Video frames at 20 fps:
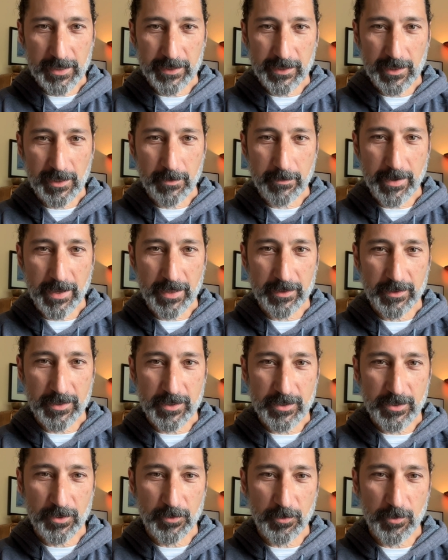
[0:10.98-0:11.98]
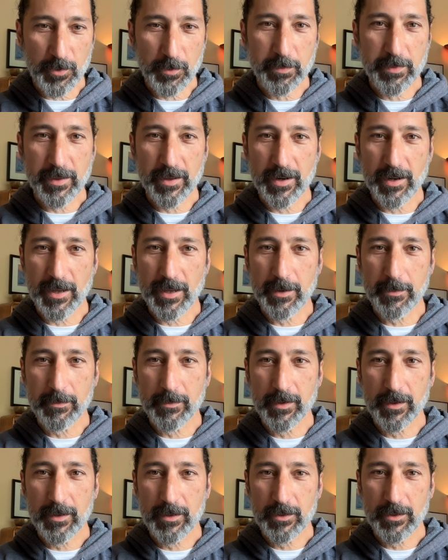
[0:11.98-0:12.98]
a little about this group that
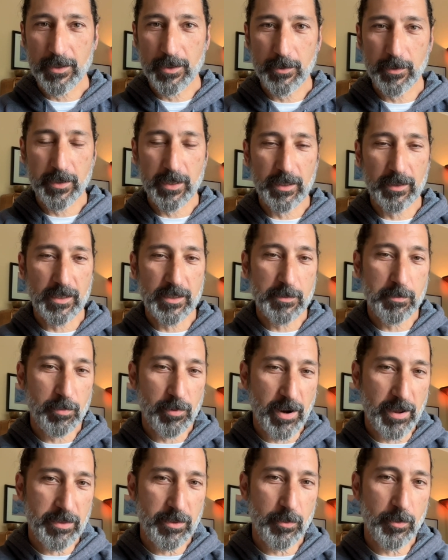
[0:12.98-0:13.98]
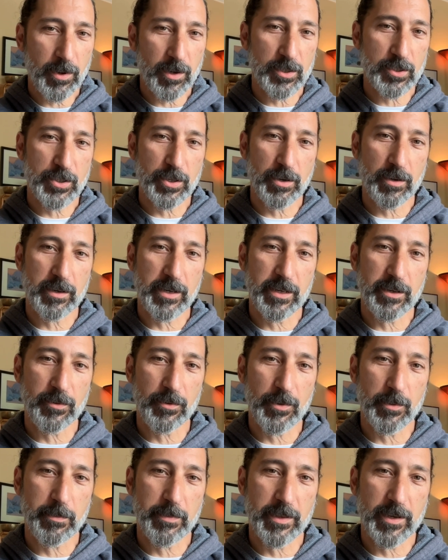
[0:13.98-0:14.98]
I'm doing, this breathwork journey
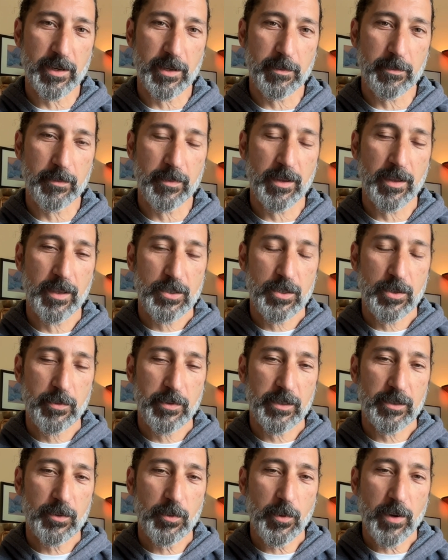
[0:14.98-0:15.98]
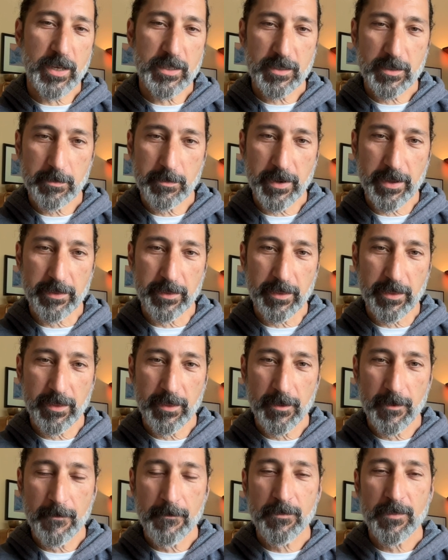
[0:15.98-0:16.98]
group that I'm doing twice a month,
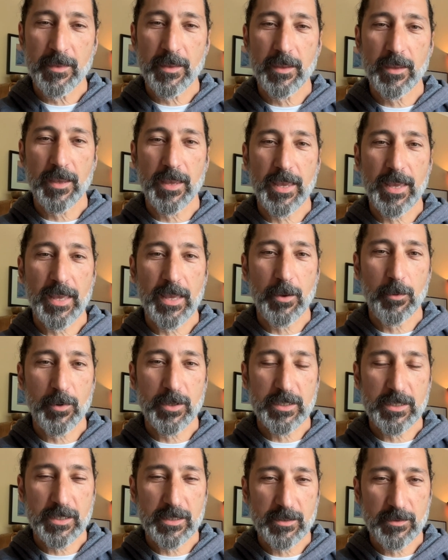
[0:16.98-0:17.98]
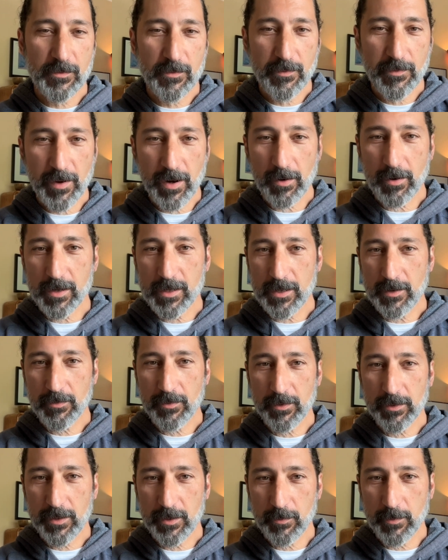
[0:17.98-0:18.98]
which is very
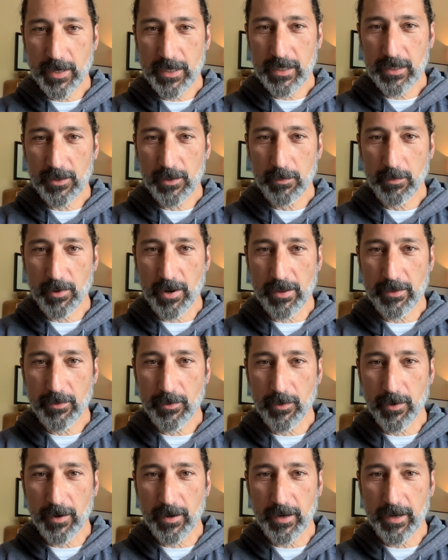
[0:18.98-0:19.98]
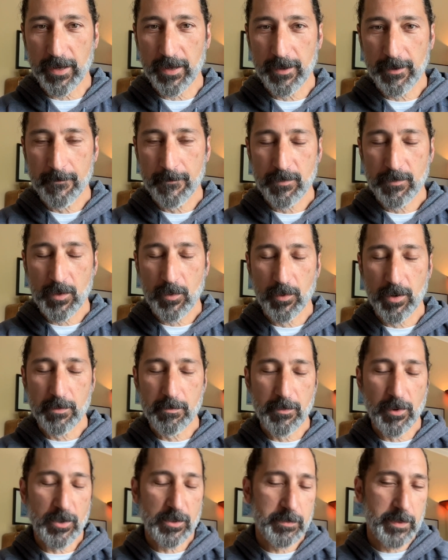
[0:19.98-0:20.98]
different than regular breathwork. What
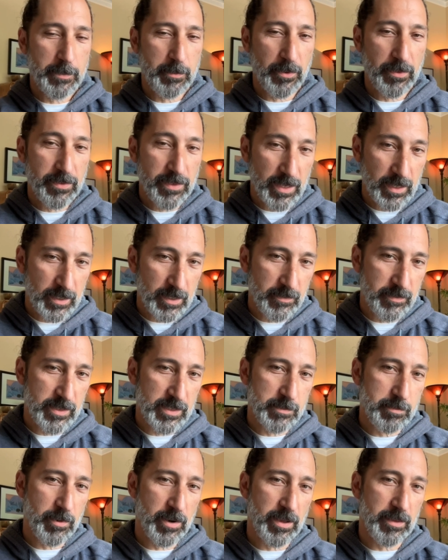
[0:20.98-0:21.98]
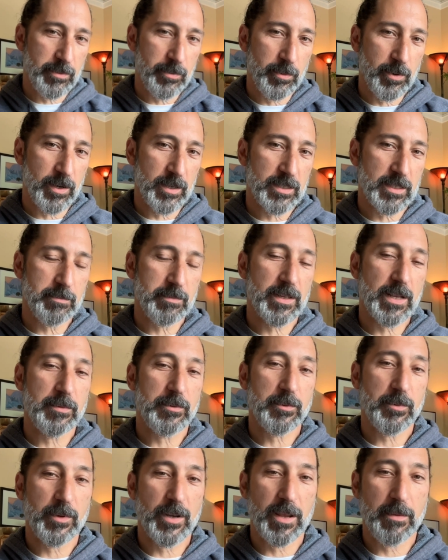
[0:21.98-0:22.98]
most people think of as breathwork,
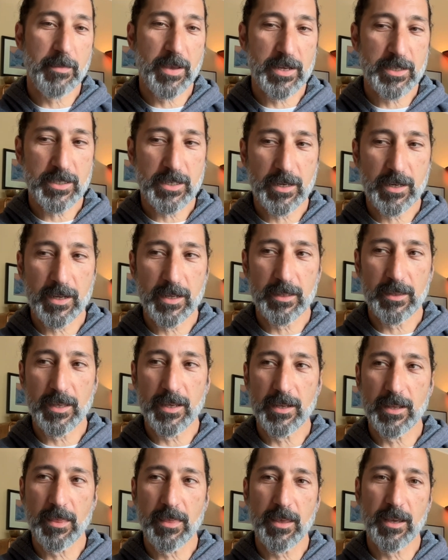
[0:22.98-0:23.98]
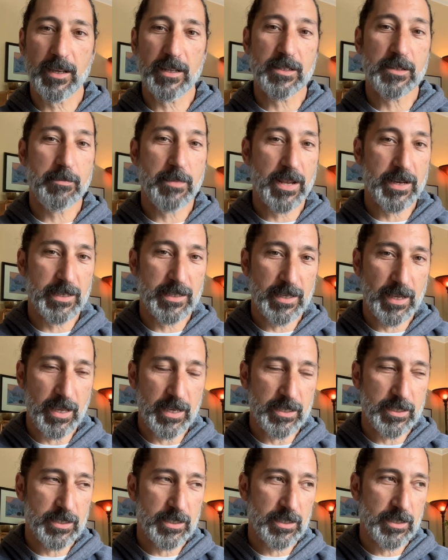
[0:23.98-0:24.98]
sometimes when I mention it, they think it's
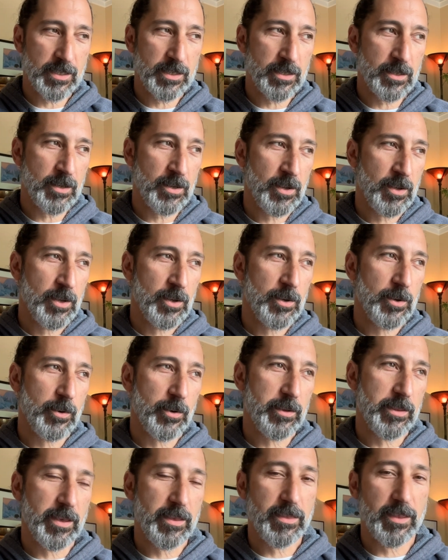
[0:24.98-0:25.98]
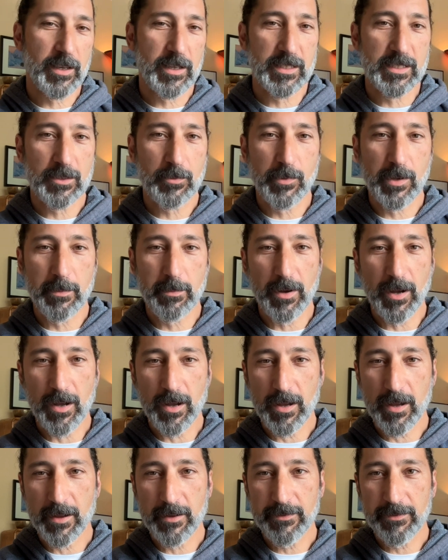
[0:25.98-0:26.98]
meditation or they think it's Wim
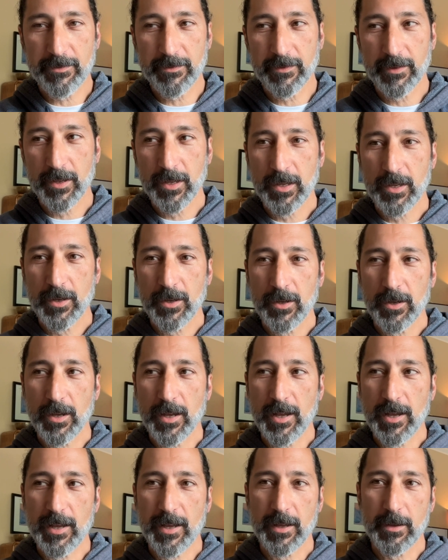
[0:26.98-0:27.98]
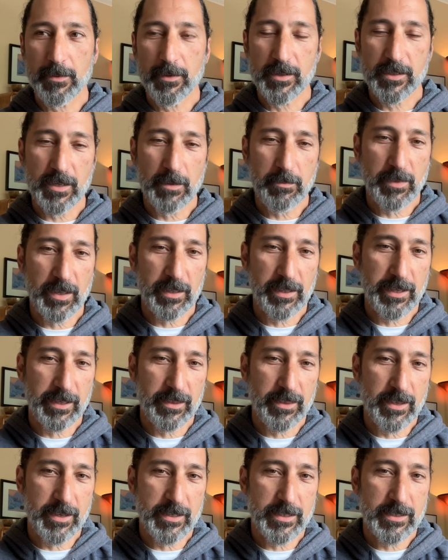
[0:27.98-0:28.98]
Hof or something
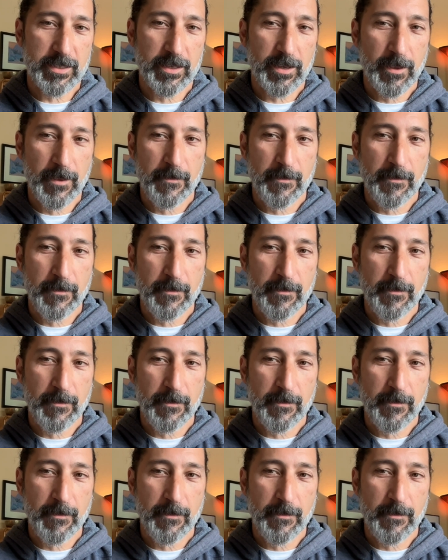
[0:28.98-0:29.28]
like this.